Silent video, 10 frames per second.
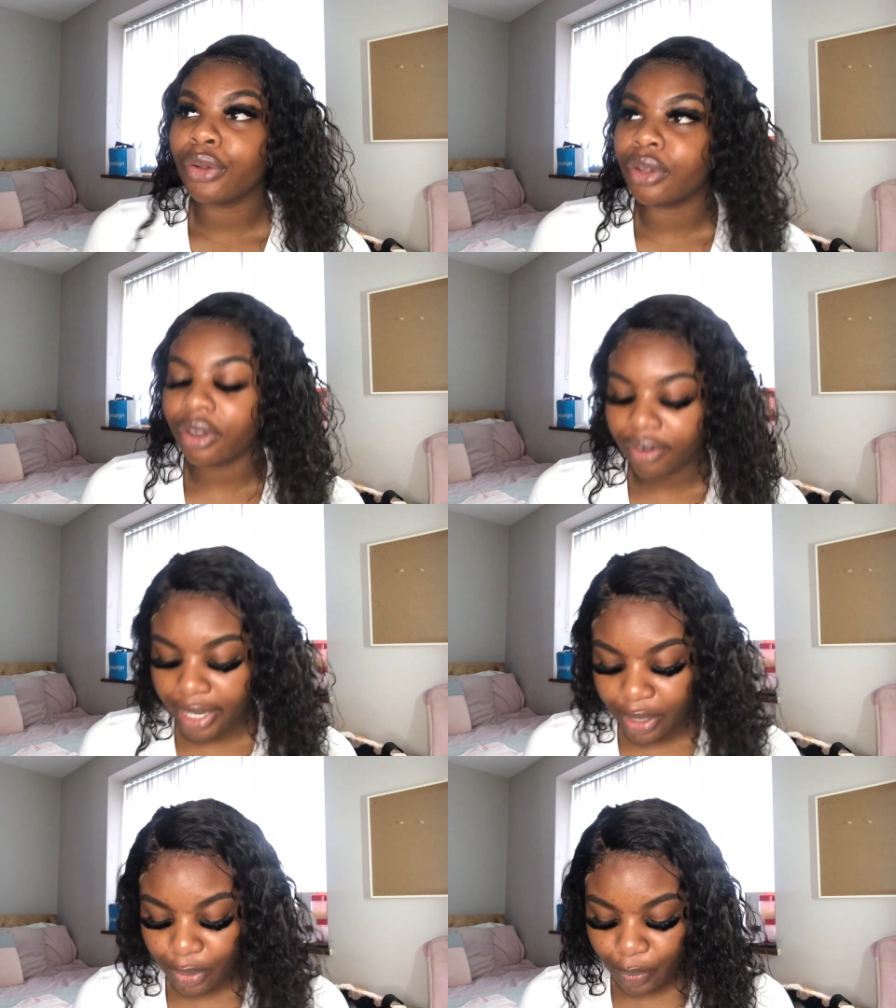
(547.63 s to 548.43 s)
All right,
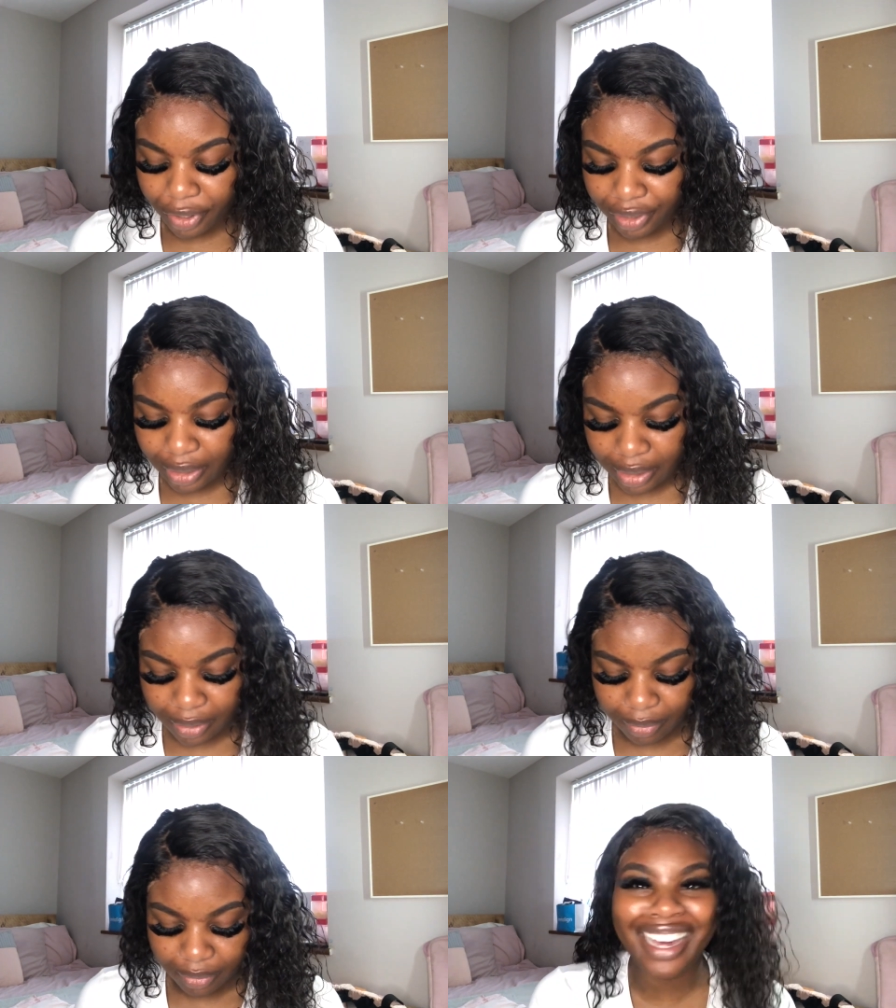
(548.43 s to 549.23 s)
no worries.
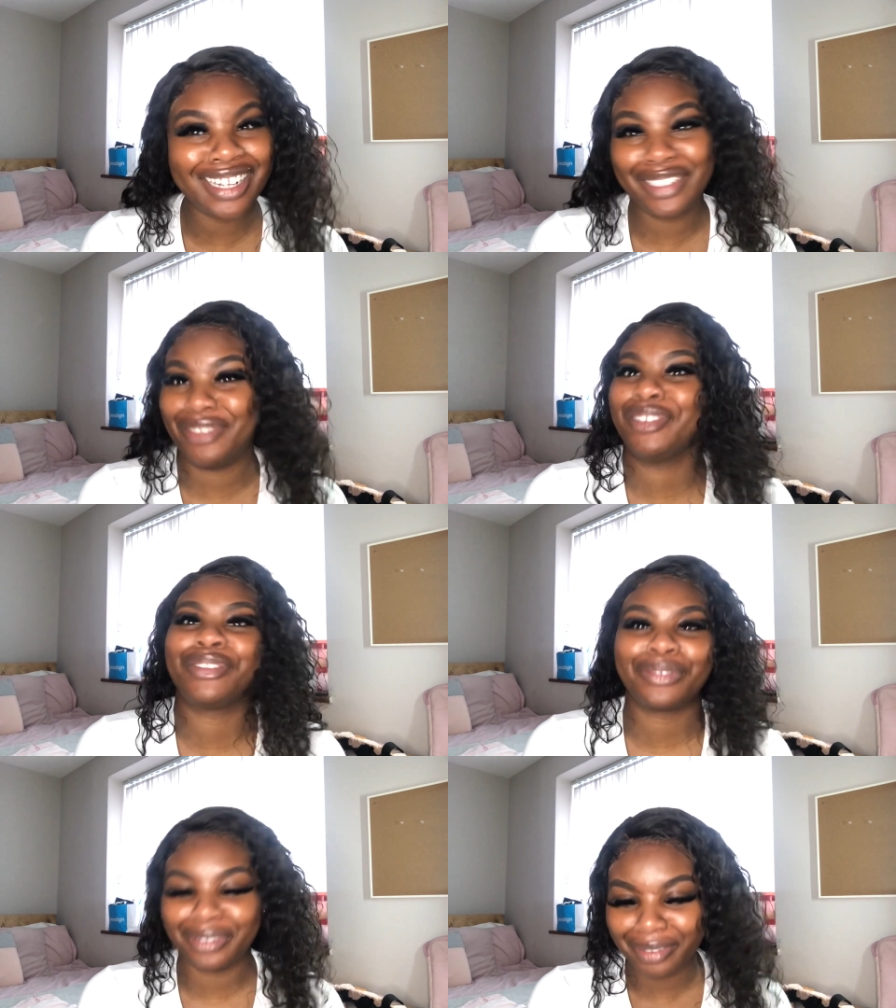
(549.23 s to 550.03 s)
That's what I was
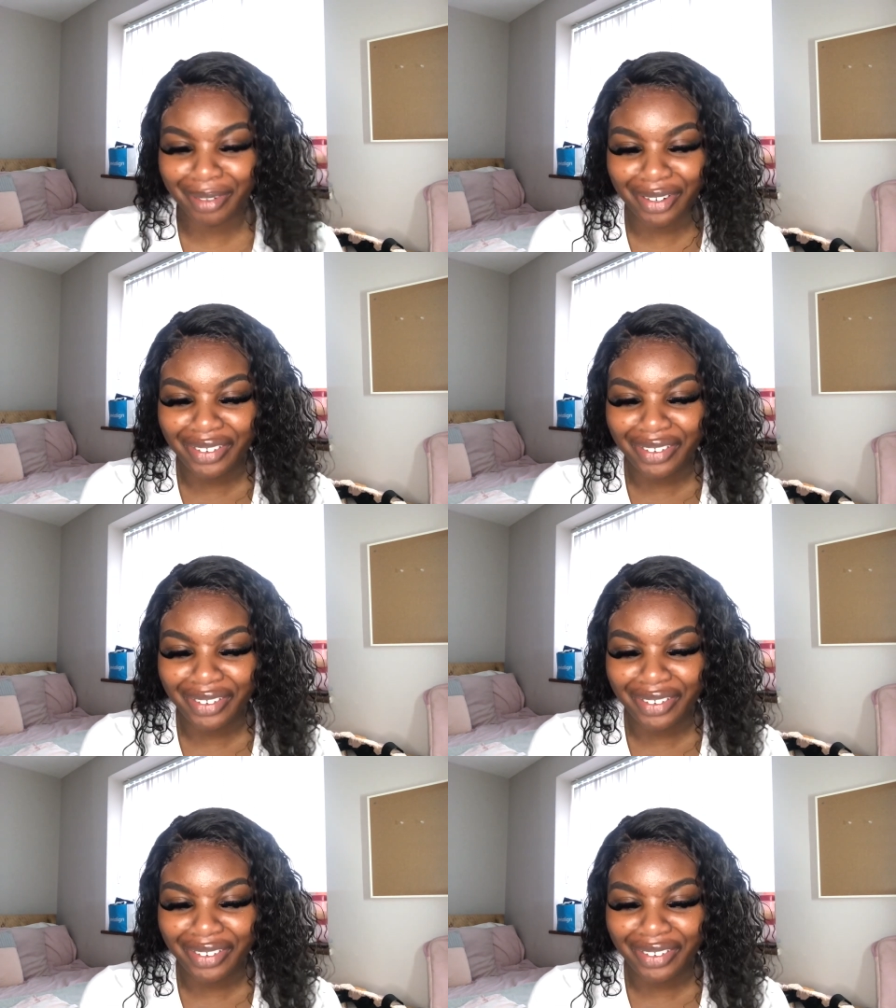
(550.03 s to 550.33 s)
talking about.